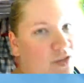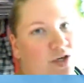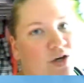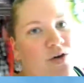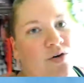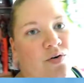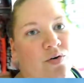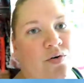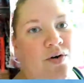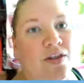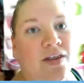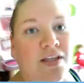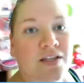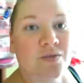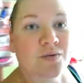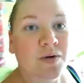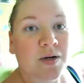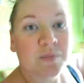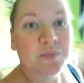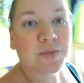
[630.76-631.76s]
So
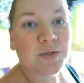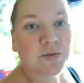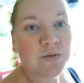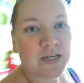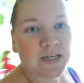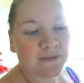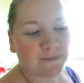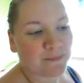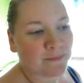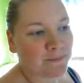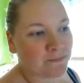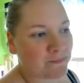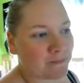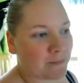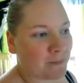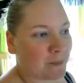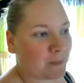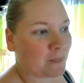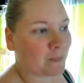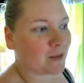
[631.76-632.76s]
that's what I'm doing.
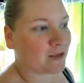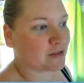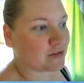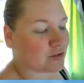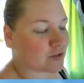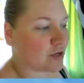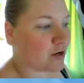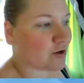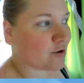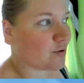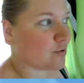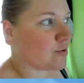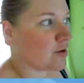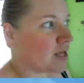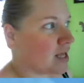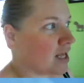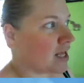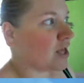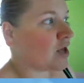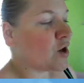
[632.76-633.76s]
So
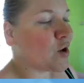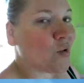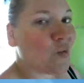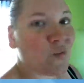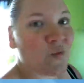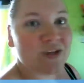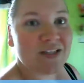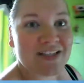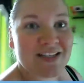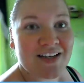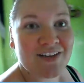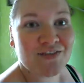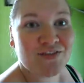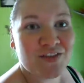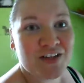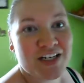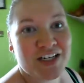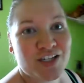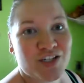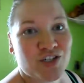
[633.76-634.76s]
once I
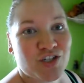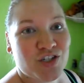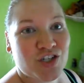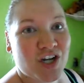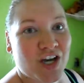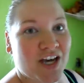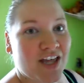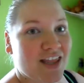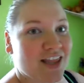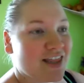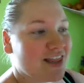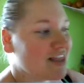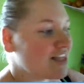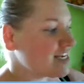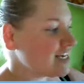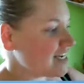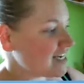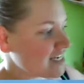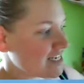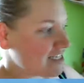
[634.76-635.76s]
finish
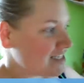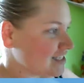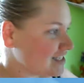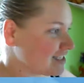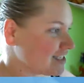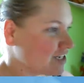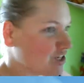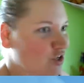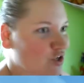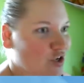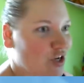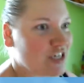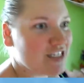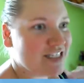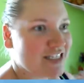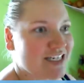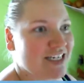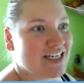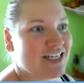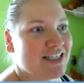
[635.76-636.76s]
this
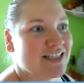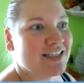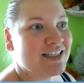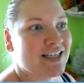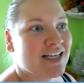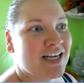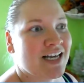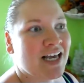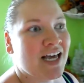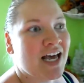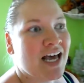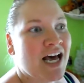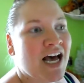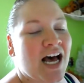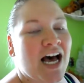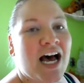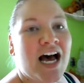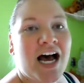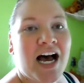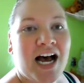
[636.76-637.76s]
craziness,
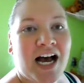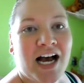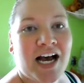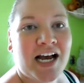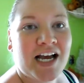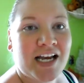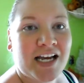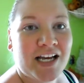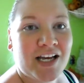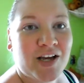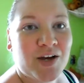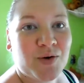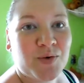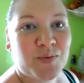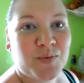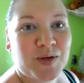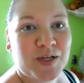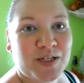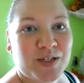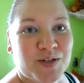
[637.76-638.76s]
I
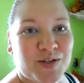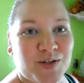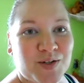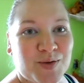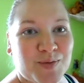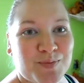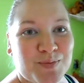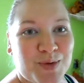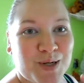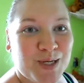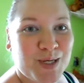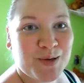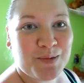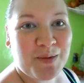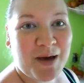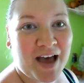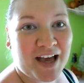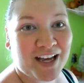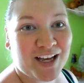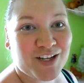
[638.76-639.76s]
will bring
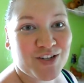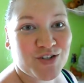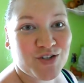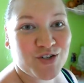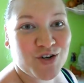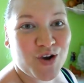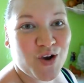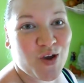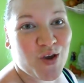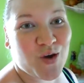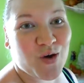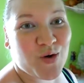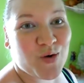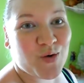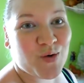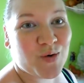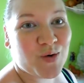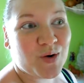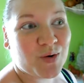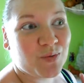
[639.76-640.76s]
you back and show
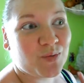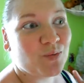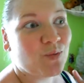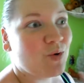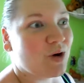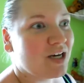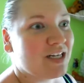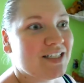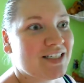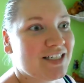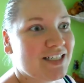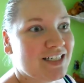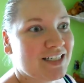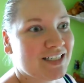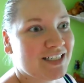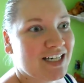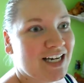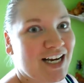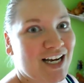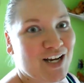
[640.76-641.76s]
you what
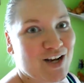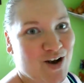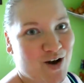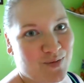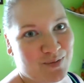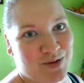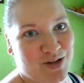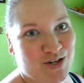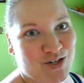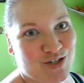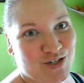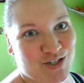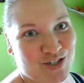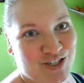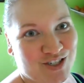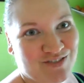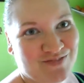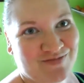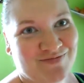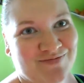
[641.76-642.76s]
I
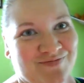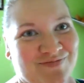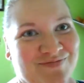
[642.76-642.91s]
accomplished.